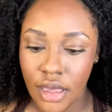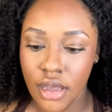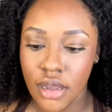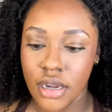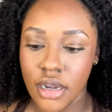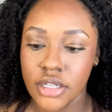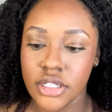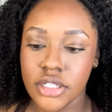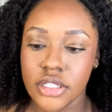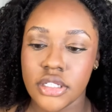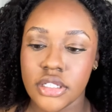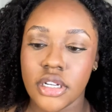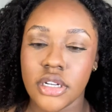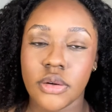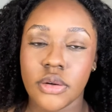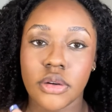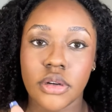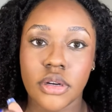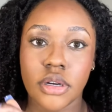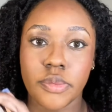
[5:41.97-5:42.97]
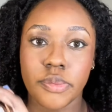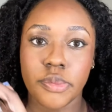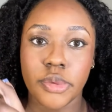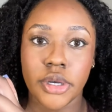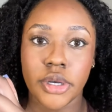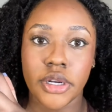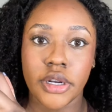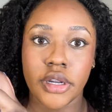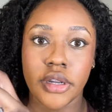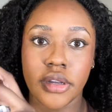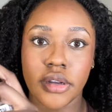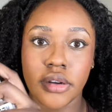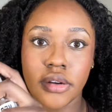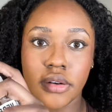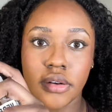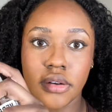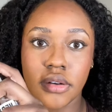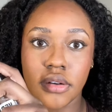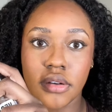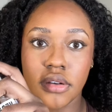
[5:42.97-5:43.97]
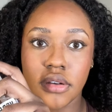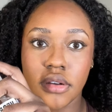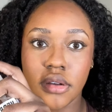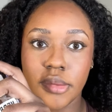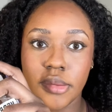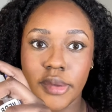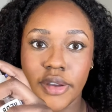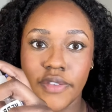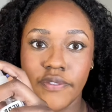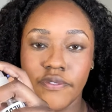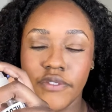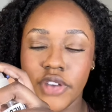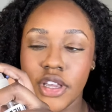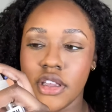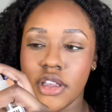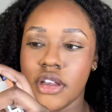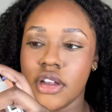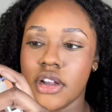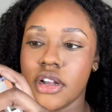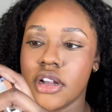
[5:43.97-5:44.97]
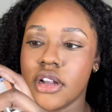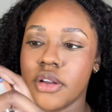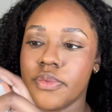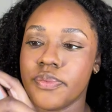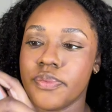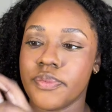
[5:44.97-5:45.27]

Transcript: I just like put it on my finger